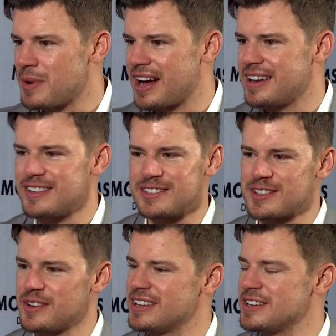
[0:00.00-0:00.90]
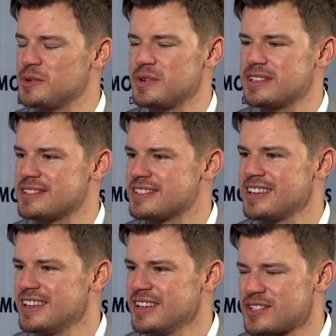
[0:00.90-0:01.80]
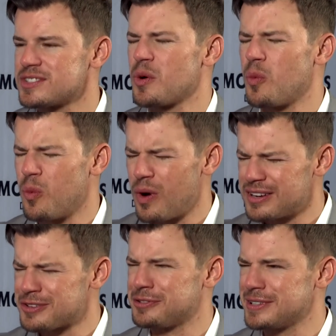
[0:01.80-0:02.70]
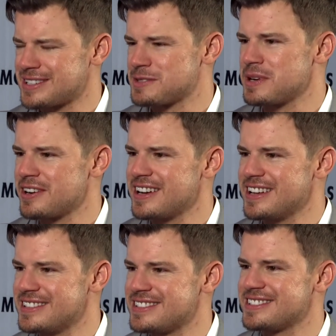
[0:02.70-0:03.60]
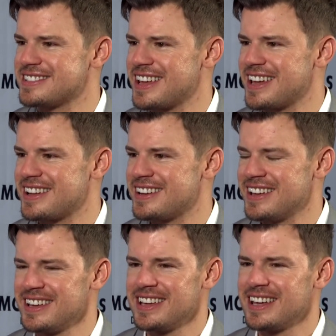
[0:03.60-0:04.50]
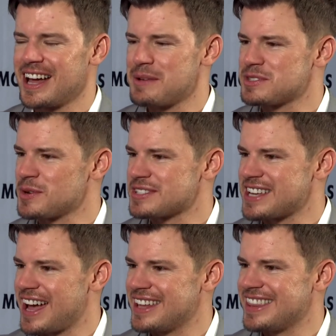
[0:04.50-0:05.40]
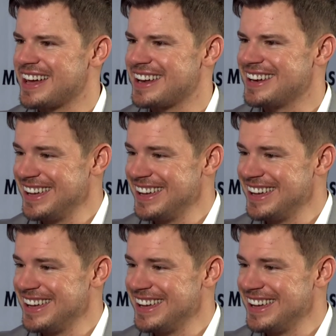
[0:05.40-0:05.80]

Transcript: mine. So it was just a wonderful experience. Mm-hmm. And I'm so sad that